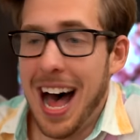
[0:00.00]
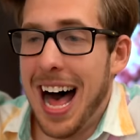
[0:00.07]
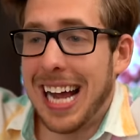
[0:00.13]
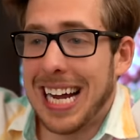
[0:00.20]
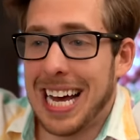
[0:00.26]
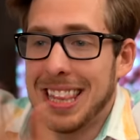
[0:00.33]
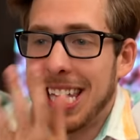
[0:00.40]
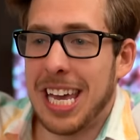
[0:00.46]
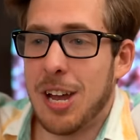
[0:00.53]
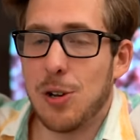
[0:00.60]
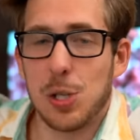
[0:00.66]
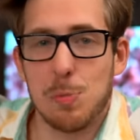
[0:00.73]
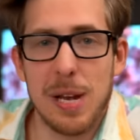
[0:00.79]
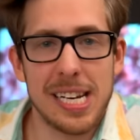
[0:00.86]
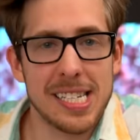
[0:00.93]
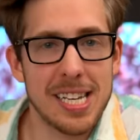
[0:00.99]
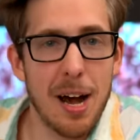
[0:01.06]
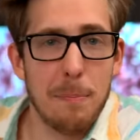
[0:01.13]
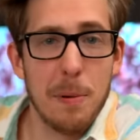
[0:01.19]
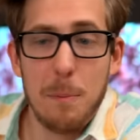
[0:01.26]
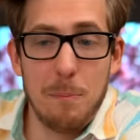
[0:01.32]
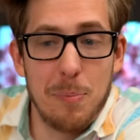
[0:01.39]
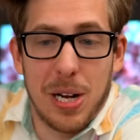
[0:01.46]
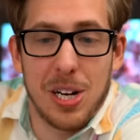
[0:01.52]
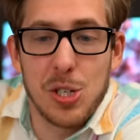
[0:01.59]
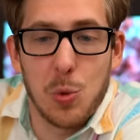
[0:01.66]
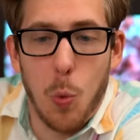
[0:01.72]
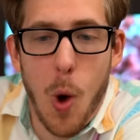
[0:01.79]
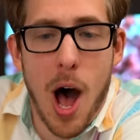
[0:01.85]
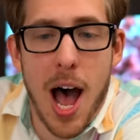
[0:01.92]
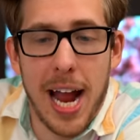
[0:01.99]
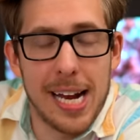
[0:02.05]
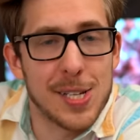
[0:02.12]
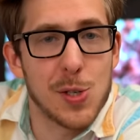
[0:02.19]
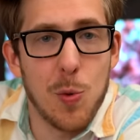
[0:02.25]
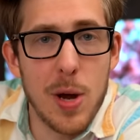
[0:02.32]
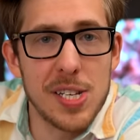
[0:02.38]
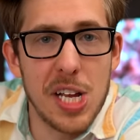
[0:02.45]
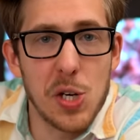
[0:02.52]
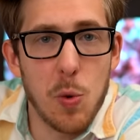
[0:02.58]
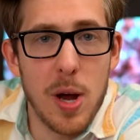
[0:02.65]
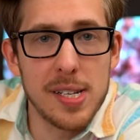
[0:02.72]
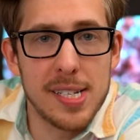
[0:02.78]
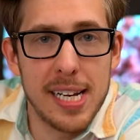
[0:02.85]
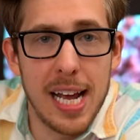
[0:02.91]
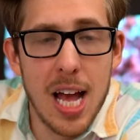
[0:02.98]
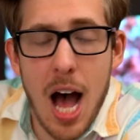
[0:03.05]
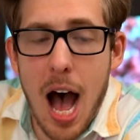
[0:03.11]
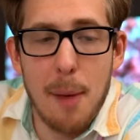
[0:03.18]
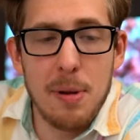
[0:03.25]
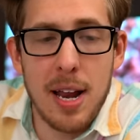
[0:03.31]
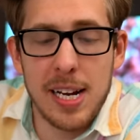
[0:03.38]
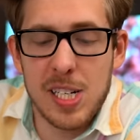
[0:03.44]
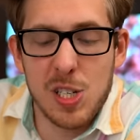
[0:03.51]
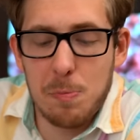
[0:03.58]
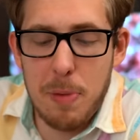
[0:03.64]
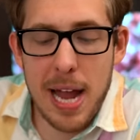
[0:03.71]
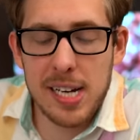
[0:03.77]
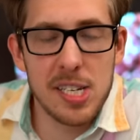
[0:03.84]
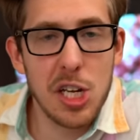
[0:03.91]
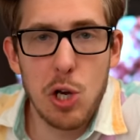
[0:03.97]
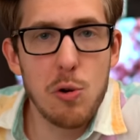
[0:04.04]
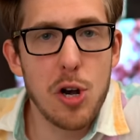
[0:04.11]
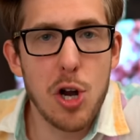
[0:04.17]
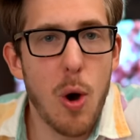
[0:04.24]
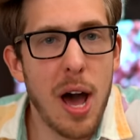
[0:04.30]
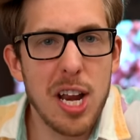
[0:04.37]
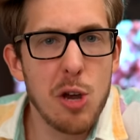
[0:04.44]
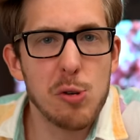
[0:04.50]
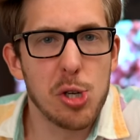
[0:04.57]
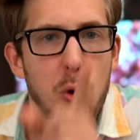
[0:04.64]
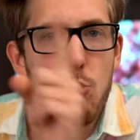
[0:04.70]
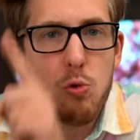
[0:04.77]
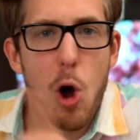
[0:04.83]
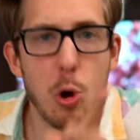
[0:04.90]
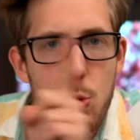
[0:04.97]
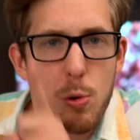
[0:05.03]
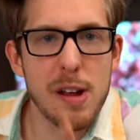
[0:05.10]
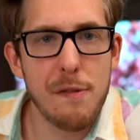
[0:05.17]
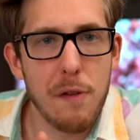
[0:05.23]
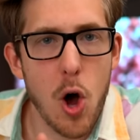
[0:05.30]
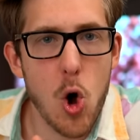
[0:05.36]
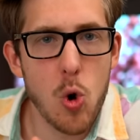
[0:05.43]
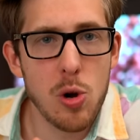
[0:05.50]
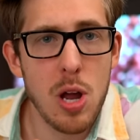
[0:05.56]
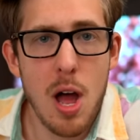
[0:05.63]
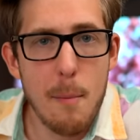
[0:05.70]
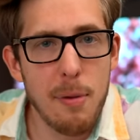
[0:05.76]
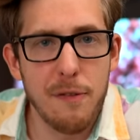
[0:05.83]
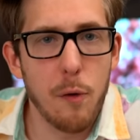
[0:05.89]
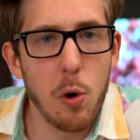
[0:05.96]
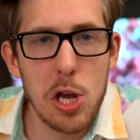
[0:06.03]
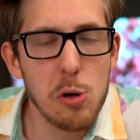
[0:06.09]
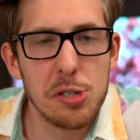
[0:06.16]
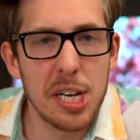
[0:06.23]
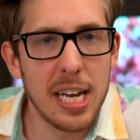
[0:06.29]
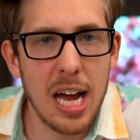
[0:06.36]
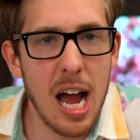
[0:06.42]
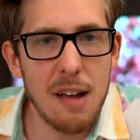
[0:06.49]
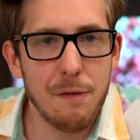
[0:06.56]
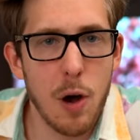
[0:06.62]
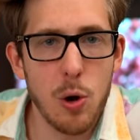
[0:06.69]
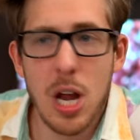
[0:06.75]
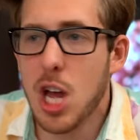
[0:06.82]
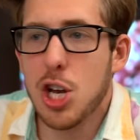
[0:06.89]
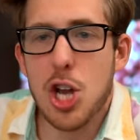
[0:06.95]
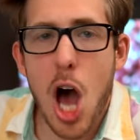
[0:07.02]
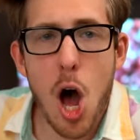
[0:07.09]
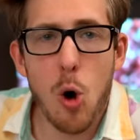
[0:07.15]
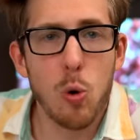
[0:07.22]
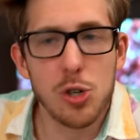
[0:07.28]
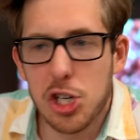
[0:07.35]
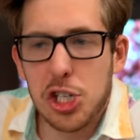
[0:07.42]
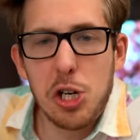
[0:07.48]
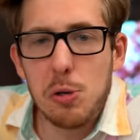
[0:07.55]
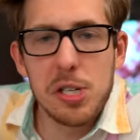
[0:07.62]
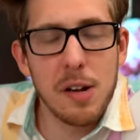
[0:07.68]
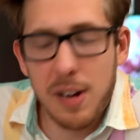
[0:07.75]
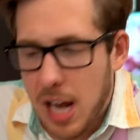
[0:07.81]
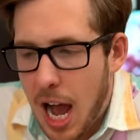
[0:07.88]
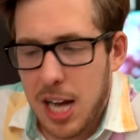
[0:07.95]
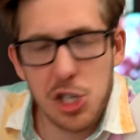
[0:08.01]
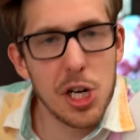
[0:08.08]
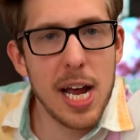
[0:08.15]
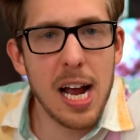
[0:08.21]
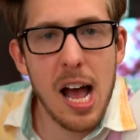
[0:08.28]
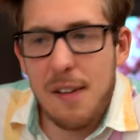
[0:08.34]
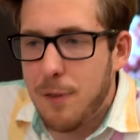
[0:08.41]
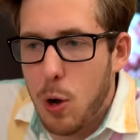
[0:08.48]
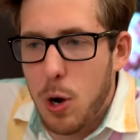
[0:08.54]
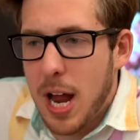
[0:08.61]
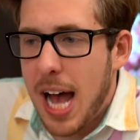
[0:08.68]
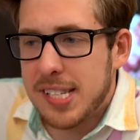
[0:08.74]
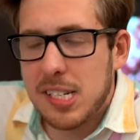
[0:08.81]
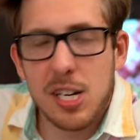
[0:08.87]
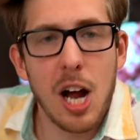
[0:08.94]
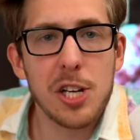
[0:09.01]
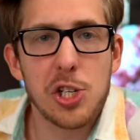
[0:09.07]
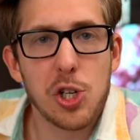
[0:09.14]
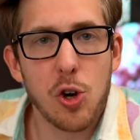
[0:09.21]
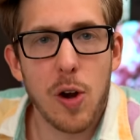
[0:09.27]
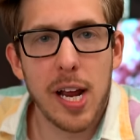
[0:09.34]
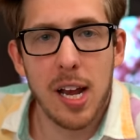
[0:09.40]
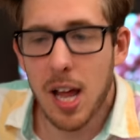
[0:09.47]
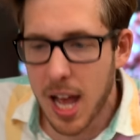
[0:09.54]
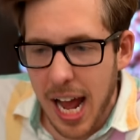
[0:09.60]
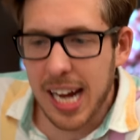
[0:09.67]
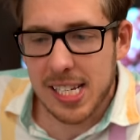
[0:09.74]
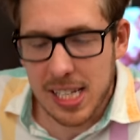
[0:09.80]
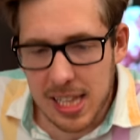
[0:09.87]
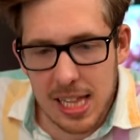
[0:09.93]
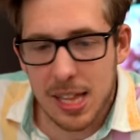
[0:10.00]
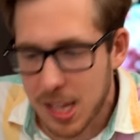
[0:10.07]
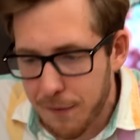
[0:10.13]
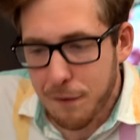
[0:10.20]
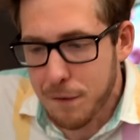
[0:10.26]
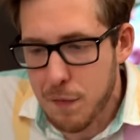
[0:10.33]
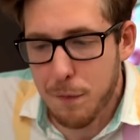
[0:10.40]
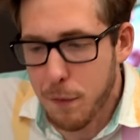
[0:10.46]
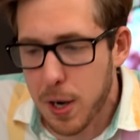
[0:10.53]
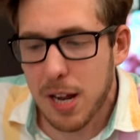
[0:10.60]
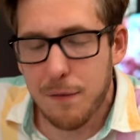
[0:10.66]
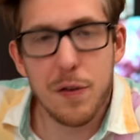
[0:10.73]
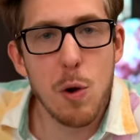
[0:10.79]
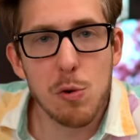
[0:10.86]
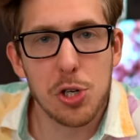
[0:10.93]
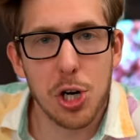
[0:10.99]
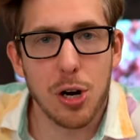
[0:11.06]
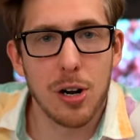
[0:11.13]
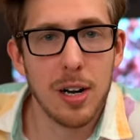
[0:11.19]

I got the gears mixed up. Because why? It's twenty twenty. I'm not expecting you to know how to use a rotary phone before using an iPhone. No, just use a gosh dang iPhone. It has a touchscreen. It's the freaking future.